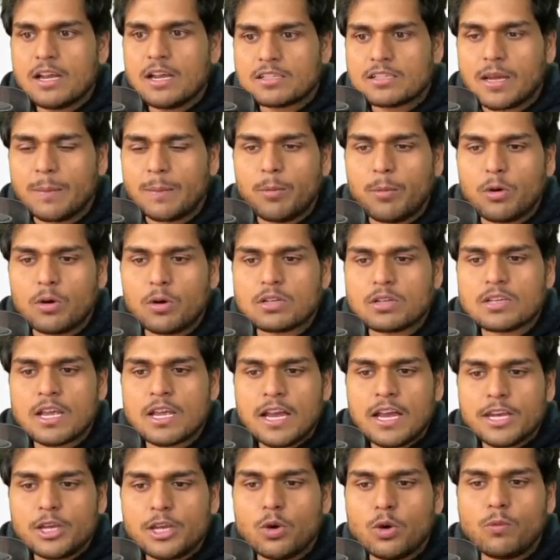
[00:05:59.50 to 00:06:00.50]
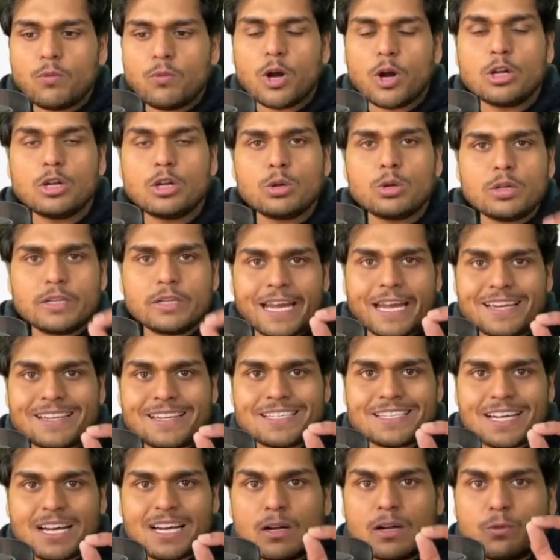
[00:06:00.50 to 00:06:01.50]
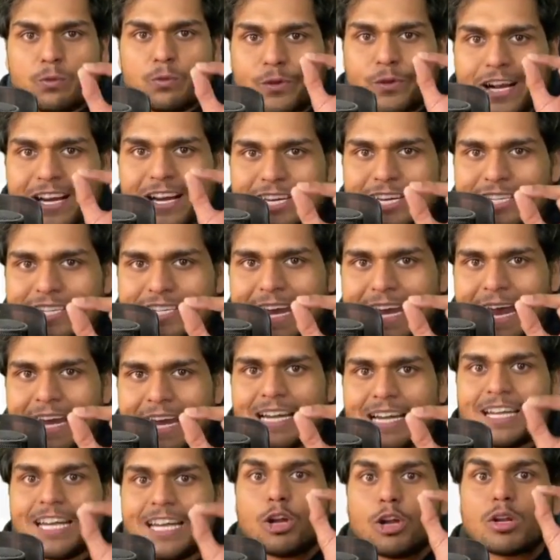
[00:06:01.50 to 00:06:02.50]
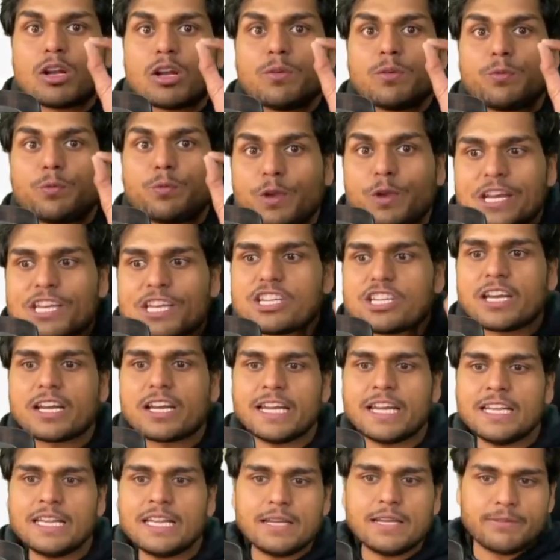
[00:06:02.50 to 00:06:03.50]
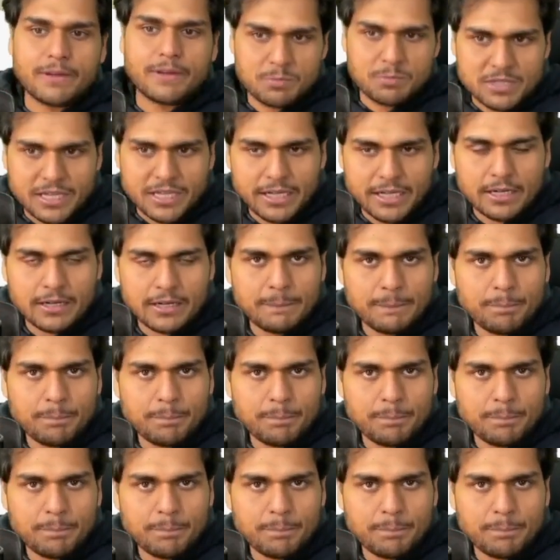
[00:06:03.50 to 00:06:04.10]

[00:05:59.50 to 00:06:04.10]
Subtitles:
Suppose you want to test a functionality or a feature in the website.